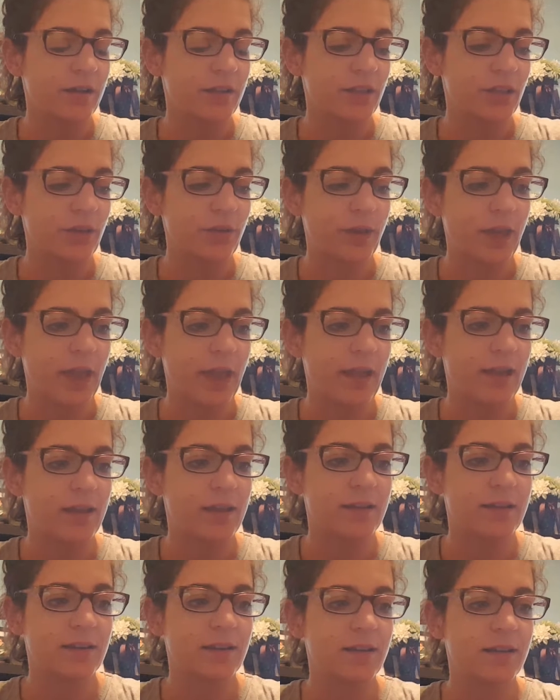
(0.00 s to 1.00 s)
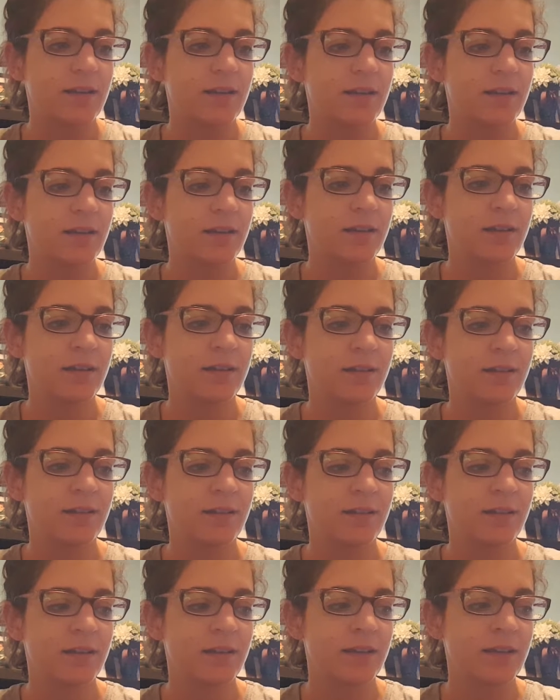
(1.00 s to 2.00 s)
You can
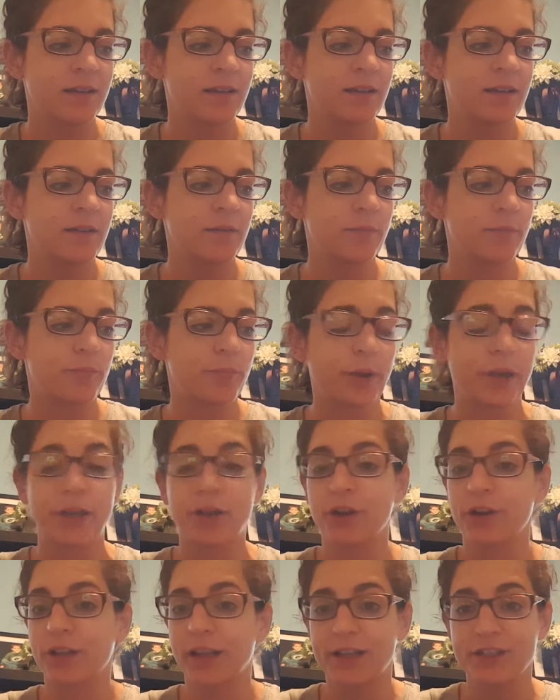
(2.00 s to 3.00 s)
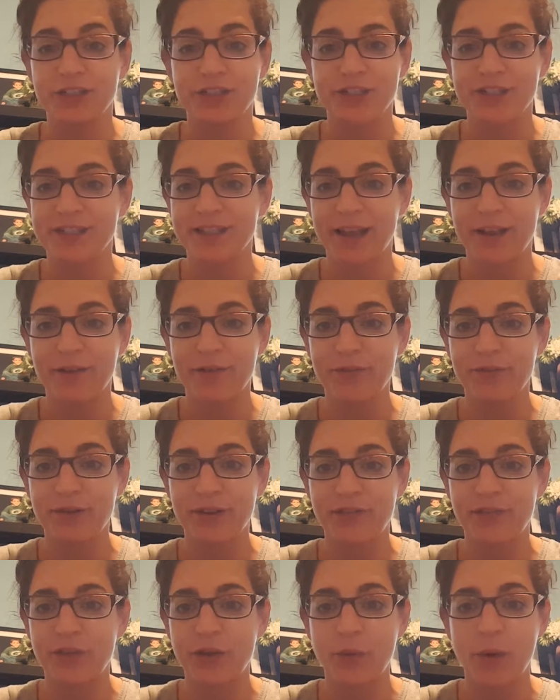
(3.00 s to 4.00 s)
bring your lunches out
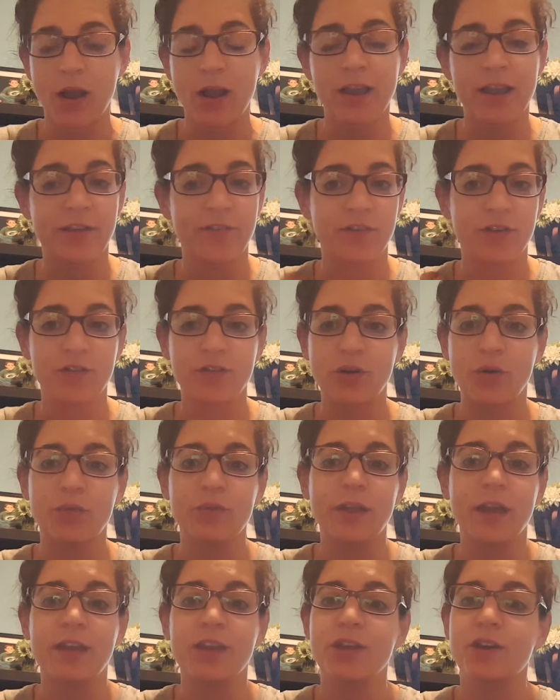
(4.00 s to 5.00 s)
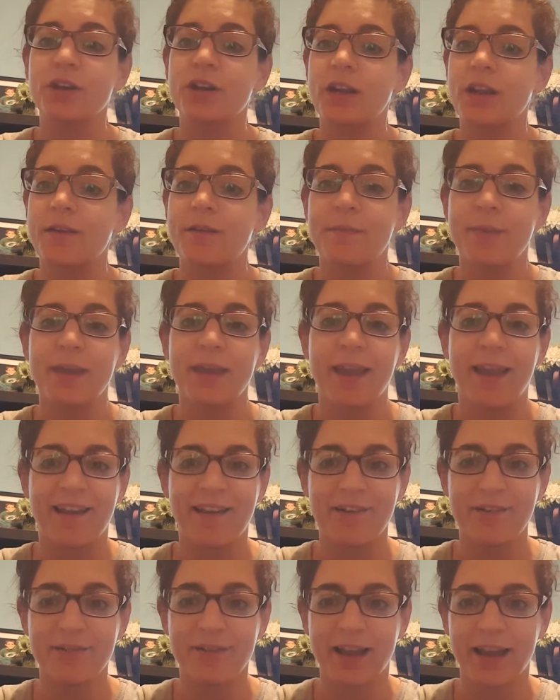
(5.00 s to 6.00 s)
if you want. If you know that you're going to be
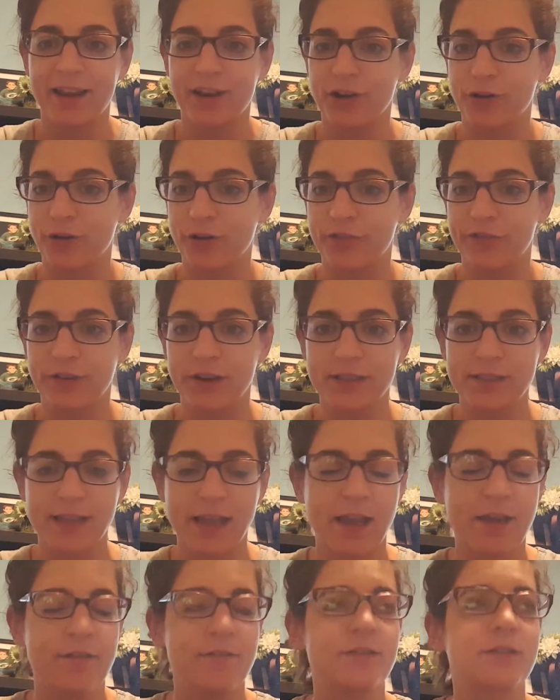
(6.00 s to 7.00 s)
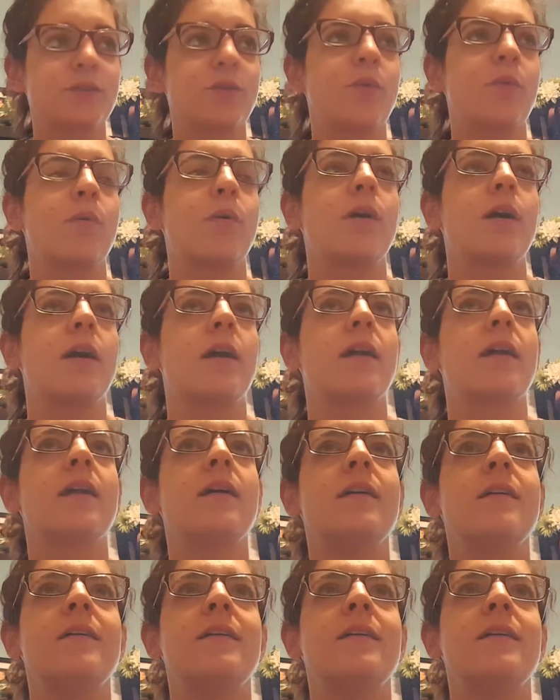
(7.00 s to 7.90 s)
out at a girlfriend's house or